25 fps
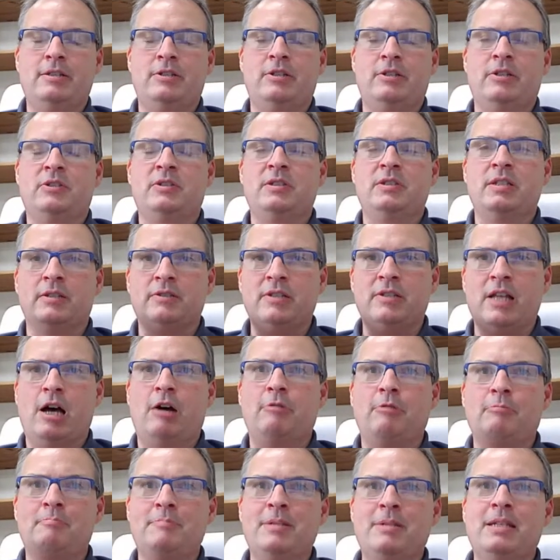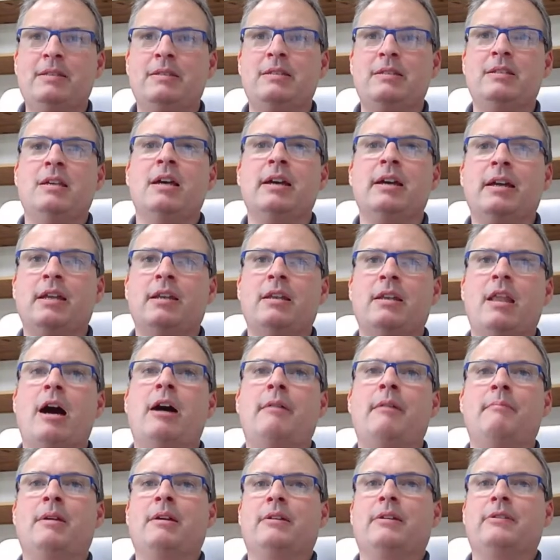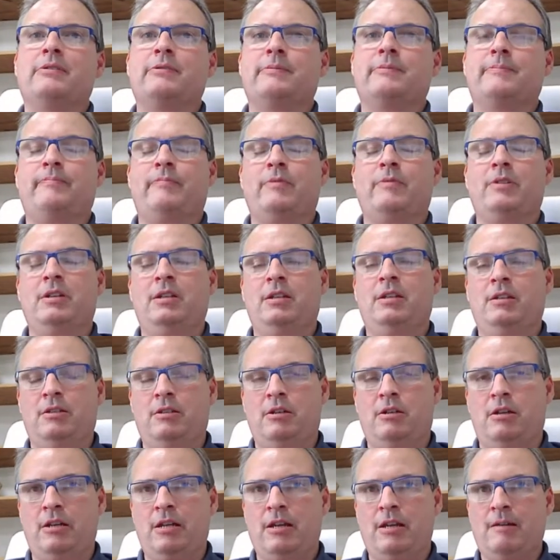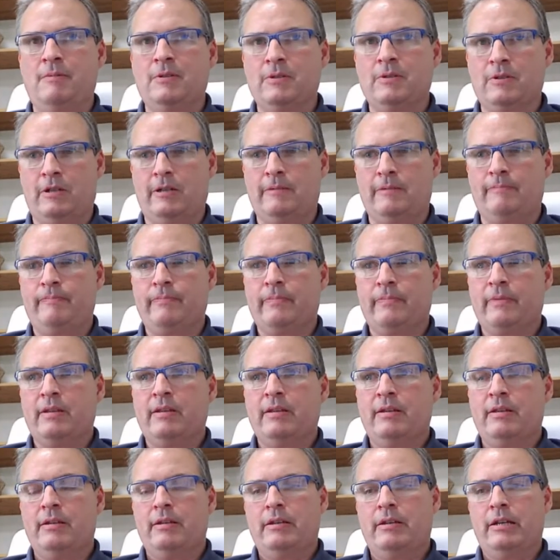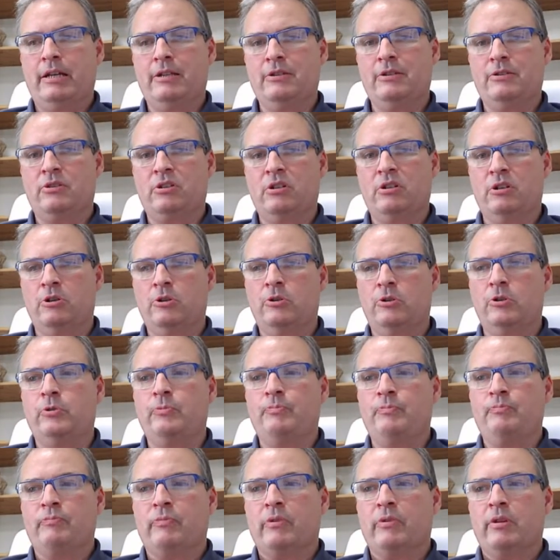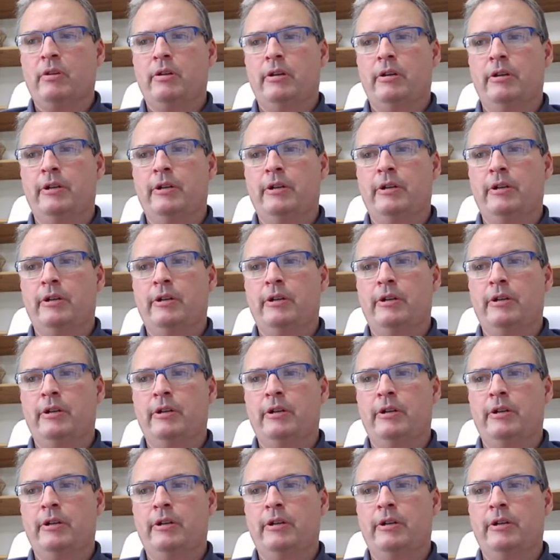It just does not meet the economics, again, on Amazon. And so